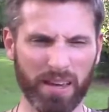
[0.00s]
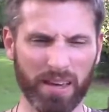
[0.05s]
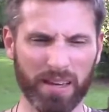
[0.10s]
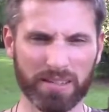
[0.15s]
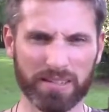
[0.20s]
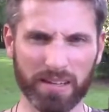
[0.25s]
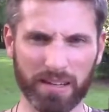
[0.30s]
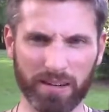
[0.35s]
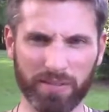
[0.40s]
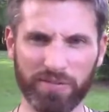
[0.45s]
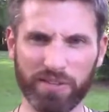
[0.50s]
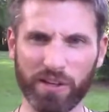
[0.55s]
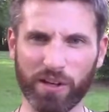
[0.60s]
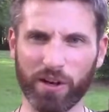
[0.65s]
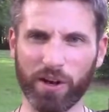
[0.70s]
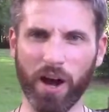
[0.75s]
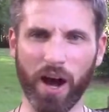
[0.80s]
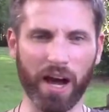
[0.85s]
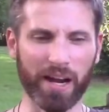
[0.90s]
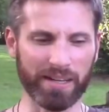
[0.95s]
It's going to feel
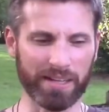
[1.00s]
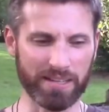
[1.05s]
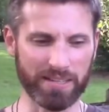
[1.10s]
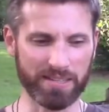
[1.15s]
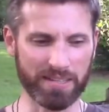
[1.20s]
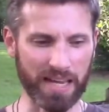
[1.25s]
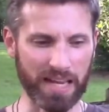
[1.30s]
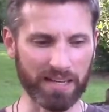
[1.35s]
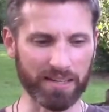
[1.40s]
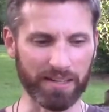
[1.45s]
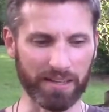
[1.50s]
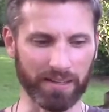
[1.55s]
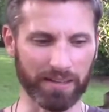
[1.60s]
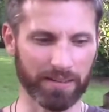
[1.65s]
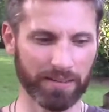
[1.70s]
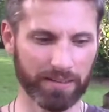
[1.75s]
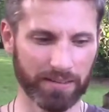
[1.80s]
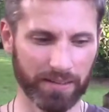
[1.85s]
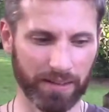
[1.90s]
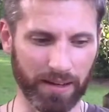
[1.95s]
condescending.
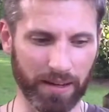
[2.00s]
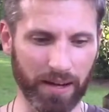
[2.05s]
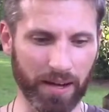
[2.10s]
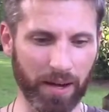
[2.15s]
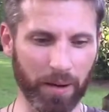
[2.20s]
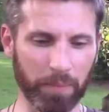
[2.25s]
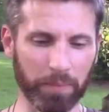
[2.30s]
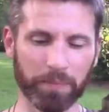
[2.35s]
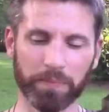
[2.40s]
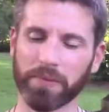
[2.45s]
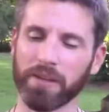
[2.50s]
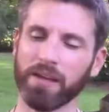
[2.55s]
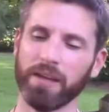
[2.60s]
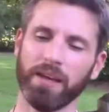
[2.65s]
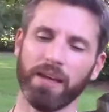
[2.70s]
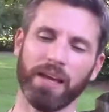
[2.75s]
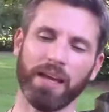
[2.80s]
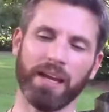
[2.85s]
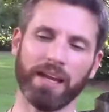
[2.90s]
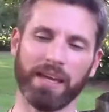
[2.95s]
And
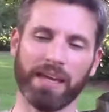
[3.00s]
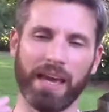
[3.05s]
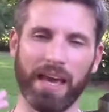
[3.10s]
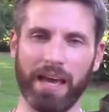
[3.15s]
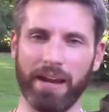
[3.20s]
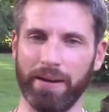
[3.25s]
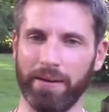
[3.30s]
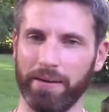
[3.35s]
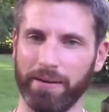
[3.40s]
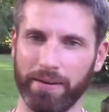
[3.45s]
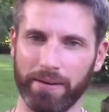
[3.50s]
again,